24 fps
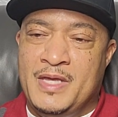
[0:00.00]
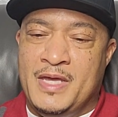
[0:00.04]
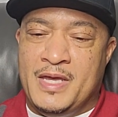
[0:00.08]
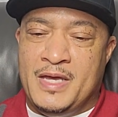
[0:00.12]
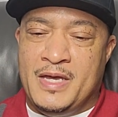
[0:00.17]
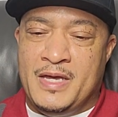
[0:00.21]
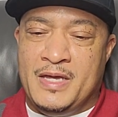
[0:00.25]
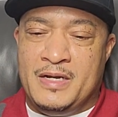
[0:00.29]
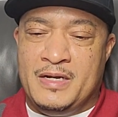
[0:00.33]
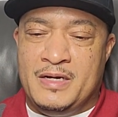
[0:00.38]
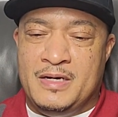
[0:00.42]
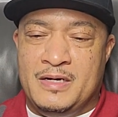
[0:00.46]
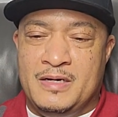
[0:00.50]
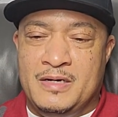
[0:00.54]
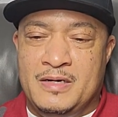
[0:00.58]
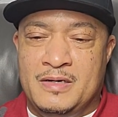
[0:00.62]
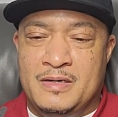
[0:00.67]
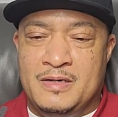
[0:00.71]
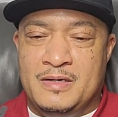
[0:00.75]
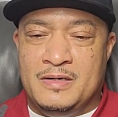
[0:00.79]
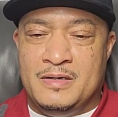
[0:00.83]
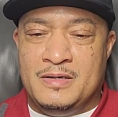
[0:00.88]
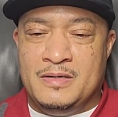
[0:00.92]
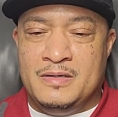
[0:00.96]
And
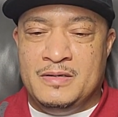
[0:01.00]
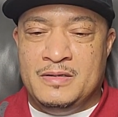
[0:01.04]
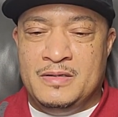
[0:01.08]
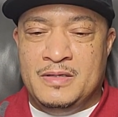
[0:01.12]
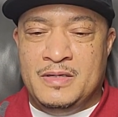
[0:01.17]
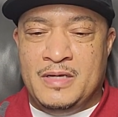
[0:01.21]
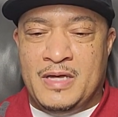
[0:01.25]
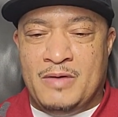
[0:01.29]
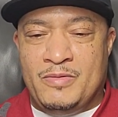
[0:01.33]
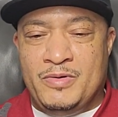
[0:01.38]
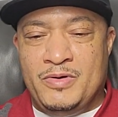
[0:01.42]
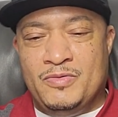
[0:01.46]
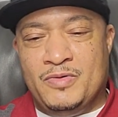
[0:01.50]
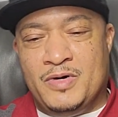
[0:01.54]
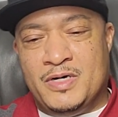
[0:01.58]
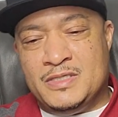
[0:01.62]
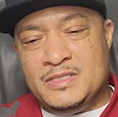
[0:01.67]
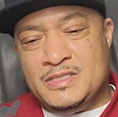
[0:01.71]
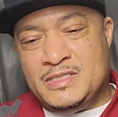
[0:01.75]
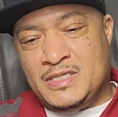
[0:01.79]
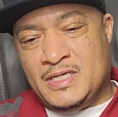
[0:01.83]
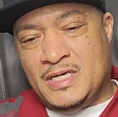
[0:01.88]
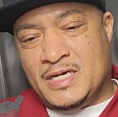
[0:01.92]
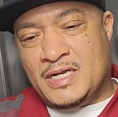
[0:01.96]
and we
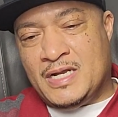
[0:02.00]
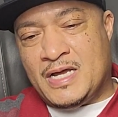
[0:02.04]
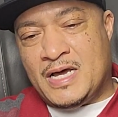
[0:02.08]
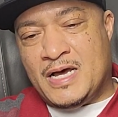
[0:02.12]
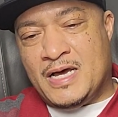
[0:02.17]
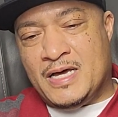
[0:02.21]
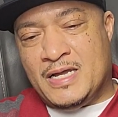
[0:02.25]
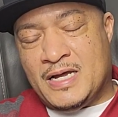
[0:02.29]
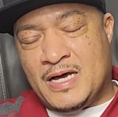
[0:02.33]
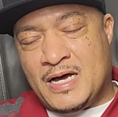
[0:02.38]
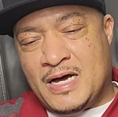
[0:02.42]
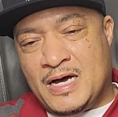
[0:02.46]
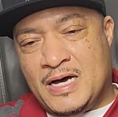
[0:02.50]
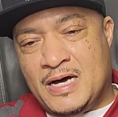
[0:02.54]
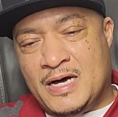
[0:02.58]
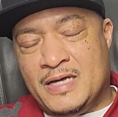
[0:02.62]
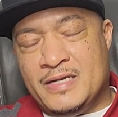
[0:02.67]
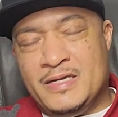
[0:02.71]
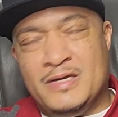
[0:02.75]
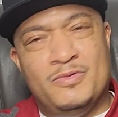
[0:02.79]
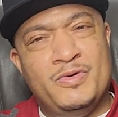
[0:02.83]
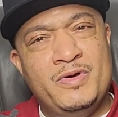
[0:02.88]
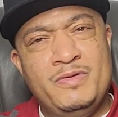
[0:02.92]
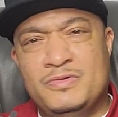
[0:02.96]
wasn't seeing eye to
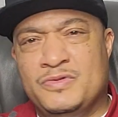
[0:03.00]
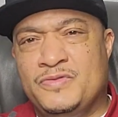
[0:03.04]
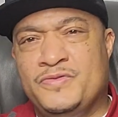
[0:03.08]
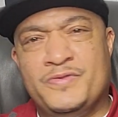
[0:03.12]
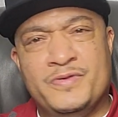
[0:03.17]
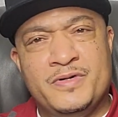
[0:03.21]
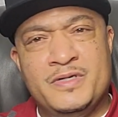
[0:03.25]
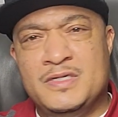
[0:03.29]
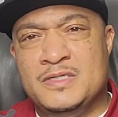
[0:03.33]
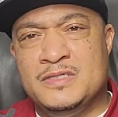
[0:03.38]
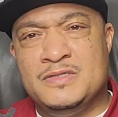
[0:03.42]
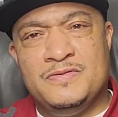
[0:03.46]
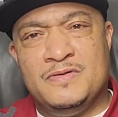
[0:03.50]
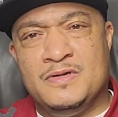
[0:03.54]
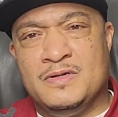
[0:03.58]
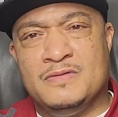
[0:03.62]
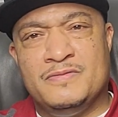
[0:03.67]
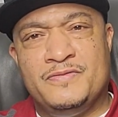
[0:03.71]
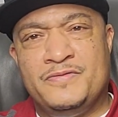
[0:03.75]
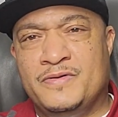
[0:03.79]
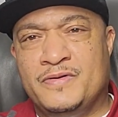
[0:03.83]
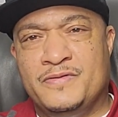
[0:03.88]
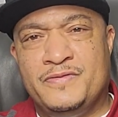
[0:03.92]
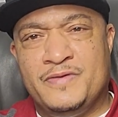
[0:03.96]
eye. Now we was friends
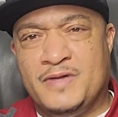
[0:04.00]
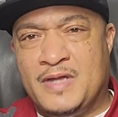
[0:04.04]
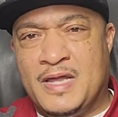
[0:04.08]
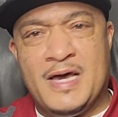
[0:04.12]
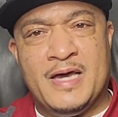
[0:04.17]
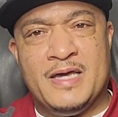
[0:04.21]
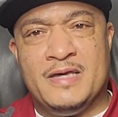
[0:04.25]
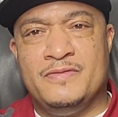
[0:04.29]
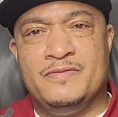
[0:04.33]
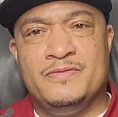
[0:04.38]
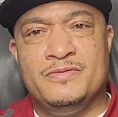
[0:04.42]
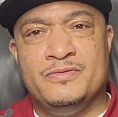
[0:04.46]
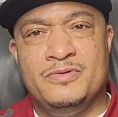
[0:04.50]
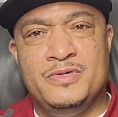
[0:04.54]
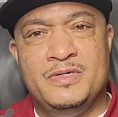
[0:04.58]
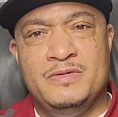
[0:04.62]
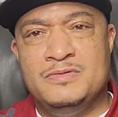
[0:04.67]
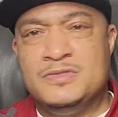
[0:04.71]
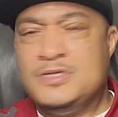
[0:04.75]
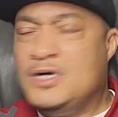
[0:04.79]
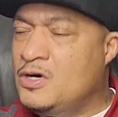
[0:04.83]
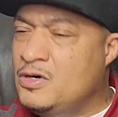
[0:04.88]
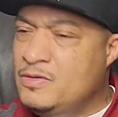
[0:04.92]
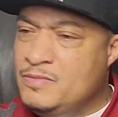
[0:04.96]
for life. We
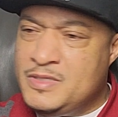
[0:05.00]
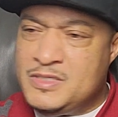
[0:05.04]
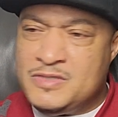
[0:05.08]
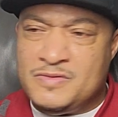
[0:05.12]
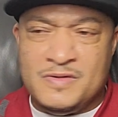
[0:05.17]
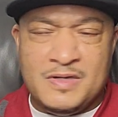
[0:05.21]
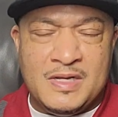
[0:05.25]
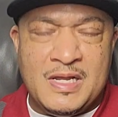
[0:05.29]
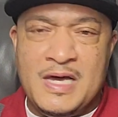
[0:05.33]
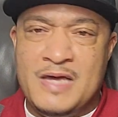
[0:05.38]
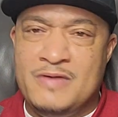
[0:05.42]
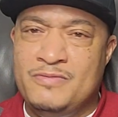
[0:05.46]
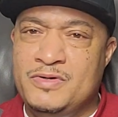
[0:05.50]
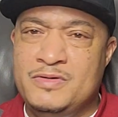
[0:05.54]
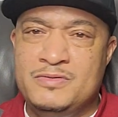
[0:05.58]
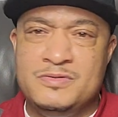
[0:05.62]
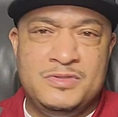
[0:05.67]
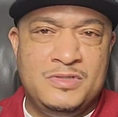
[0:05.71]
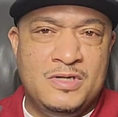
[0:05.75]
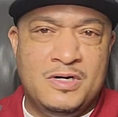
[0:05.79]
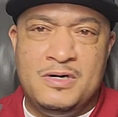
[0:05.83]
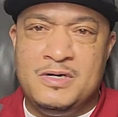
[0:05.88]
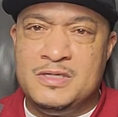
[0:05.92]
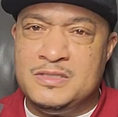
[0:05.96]
was homies for life. We
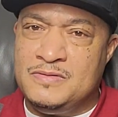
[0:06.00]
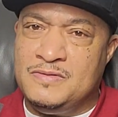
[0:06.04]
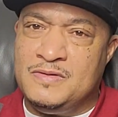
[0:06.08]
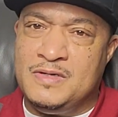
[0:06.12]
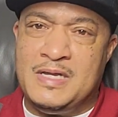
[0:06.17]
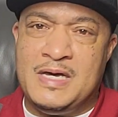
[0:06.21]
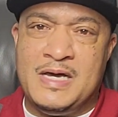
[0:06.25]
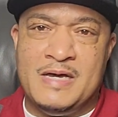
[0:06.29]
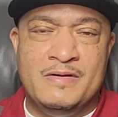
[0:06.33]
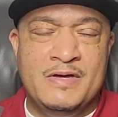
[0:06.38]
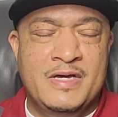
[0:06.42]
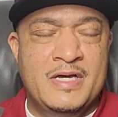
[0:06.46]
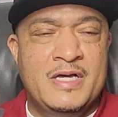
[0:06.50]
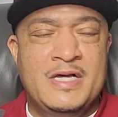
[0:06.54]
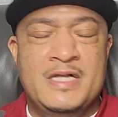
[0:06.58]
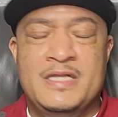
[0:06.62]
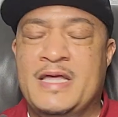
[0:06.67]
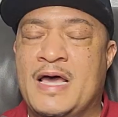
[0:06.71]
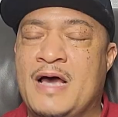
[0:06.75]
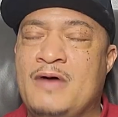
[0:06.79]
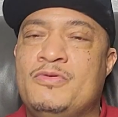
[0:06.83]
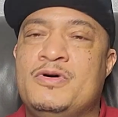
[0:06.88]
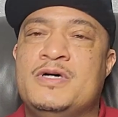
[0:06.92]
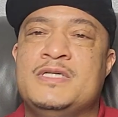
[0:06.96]
was dogs for life.
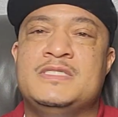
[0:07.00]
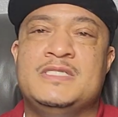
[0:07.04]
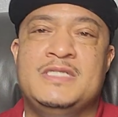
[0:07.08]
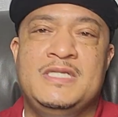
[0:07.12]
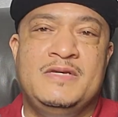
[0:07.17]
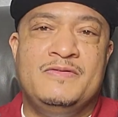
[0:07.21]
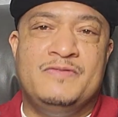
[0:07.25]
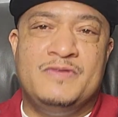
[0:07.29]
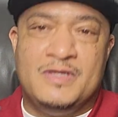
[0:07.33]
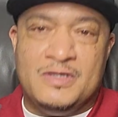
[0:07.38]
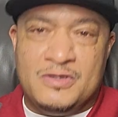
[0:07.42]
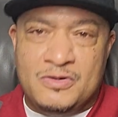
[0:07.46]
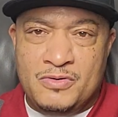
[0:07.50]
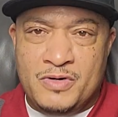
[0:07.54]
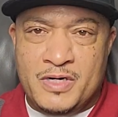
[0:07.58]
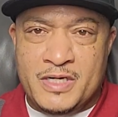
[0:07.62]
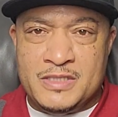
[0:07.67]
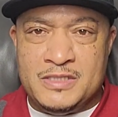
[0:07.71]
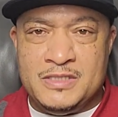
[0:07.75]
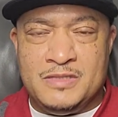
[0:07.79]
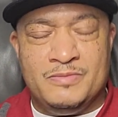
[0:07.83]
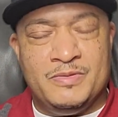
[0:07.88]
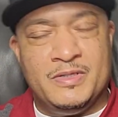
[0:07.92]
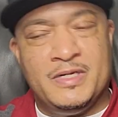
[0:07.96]
That wasn't even in
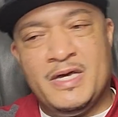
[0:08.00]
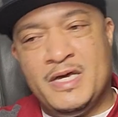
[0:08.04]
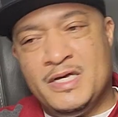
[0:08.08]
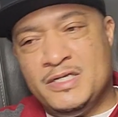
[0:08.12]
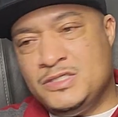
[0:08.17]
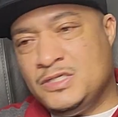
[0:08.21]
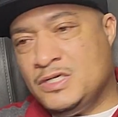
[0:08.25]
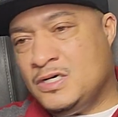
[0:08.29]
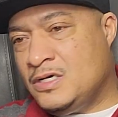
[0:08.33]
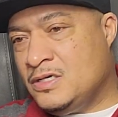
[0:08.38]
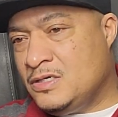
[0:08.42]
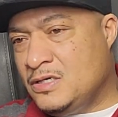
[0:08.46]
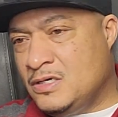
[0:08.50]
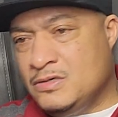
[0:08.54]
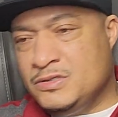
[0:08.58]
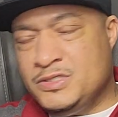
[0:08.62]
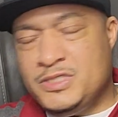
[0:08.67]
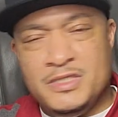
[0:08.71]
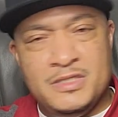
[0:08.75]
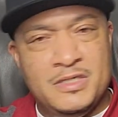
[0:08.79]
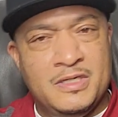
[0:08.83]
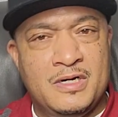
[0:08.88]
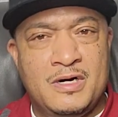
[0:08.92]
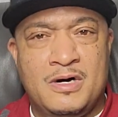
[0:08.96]
question. But as y'all know,
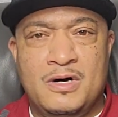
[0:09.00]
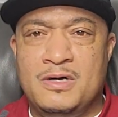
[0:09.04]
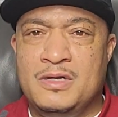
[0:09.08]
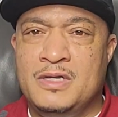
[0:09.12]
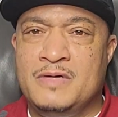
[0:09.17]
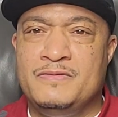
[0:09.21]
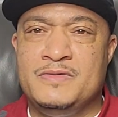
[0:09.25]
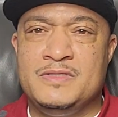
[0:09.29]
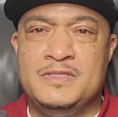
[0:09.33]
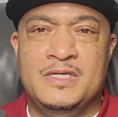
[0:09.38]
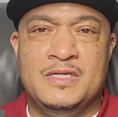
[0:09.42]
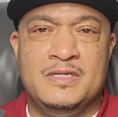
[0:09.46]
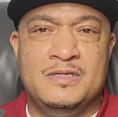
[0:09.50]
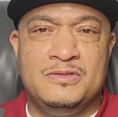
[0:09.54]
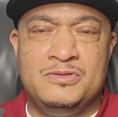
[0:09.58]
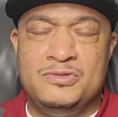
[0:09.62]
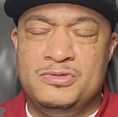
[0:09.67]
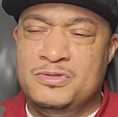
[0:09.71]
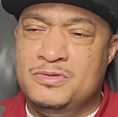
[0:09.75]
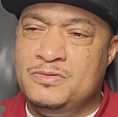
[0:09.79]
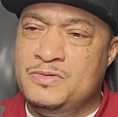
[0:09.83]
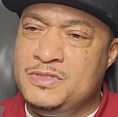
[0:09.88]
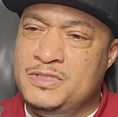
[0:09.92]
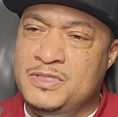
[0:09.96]
shit, all of us get
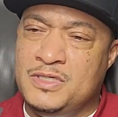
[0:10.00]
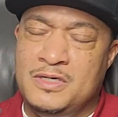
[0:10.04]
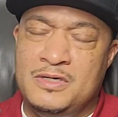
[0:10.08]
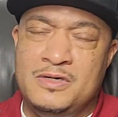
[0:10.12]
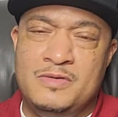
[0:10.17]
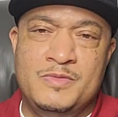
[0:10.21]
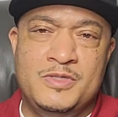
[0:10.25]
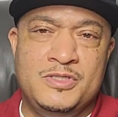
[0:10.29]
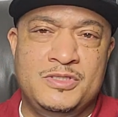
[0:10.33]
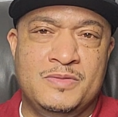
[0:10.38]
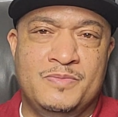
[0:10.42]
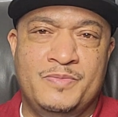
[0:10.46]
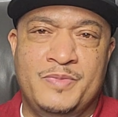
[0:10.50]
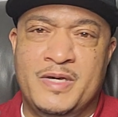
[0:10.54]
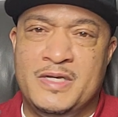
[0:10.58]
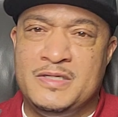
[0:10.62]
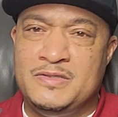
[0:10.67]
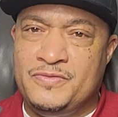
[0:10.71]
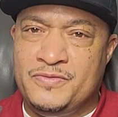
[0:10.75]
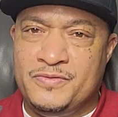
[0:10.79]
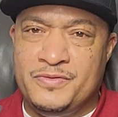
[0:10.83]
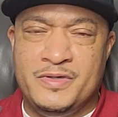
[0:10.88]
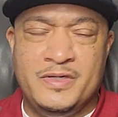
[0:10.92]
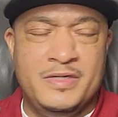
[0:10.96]
into it with your homies, your
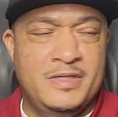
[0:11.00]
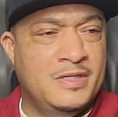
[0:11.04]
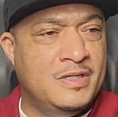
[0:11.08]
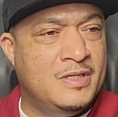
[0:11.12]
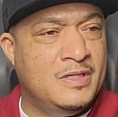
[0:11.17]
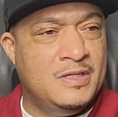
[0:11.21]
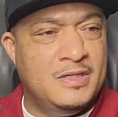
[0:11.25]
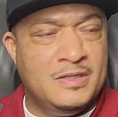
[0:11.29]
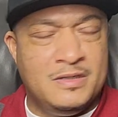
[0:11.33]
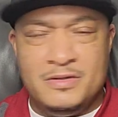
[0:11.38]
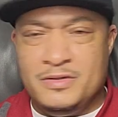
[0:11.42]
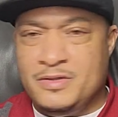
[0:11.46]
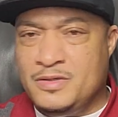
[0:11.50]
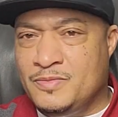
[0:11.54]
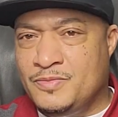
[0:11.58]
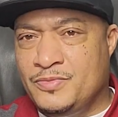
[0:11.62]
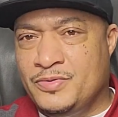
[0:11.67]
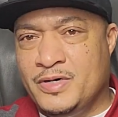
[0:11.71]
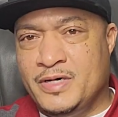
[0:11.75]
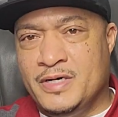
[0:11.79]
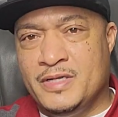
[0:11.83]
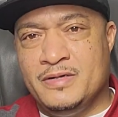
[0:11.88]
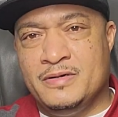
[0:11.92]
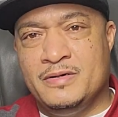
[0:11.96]
best friend, your uncle, your
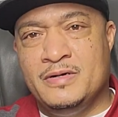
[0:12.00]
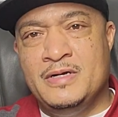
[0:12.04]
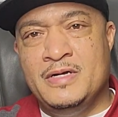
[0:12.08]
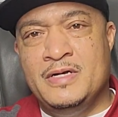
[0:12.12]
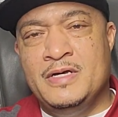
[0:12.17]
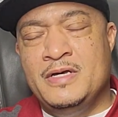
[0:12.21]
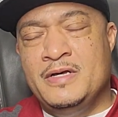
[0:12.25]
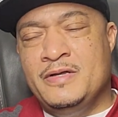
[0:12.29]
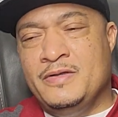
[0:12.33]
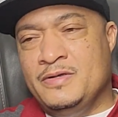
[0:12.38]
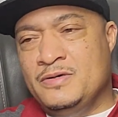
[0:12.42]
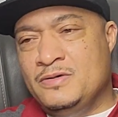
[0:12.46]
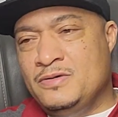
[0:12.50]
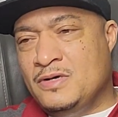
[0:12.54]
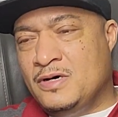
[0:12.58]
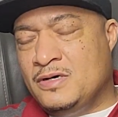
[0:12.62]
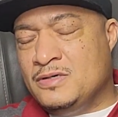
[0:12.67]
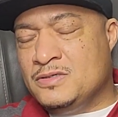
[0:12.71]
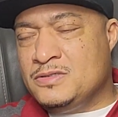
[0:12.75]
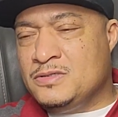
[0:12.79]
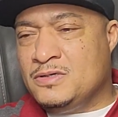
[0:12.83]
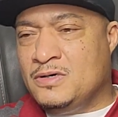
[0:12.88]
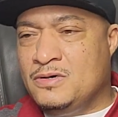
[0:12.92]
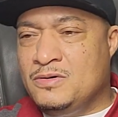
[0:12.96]
brother, you
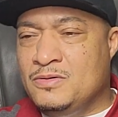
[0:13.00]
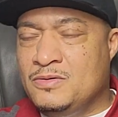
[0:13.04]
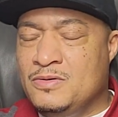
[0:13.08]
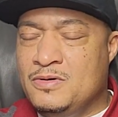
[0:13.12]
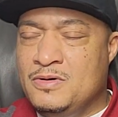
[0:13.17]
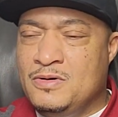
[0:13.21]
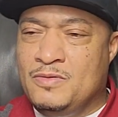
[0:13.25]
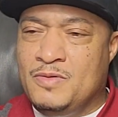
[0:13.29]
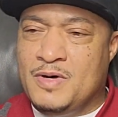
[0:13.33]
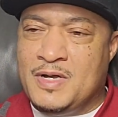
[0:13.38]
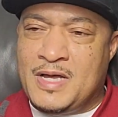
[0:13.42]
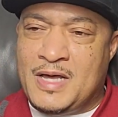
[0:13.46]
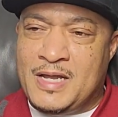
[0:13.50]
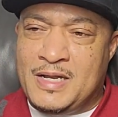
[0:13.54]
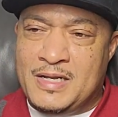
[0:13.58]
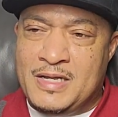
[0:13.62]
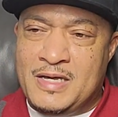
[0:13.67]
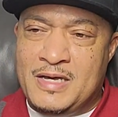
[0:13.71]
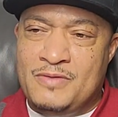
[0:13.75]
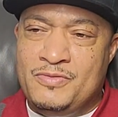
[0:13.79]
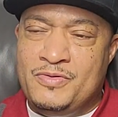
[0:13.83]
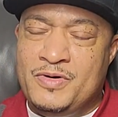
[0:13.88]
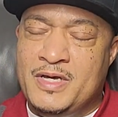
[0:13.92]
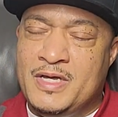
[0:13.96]
know. So when I
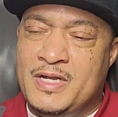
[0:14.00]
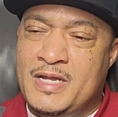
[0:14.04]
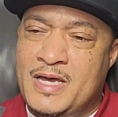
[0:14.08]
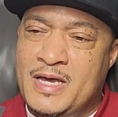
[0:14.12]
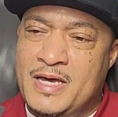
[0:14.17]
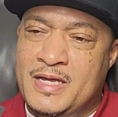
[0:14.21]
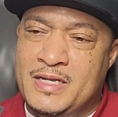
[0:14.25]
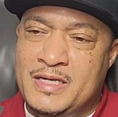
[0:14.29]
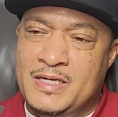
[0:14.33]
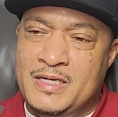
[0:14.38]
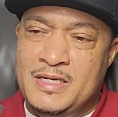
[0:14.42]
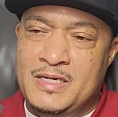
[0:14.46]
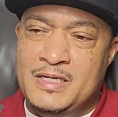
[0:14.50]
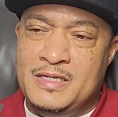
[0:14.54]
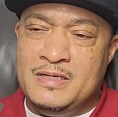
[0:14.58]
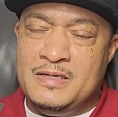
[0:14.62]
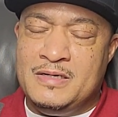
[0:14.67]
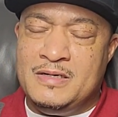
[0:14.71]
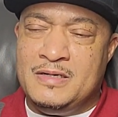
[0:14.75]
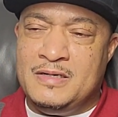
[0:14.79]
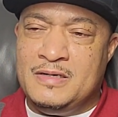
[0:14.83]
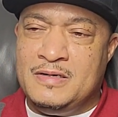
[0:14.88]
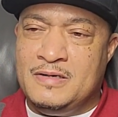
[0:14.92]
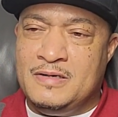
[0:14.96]
left, we had a heated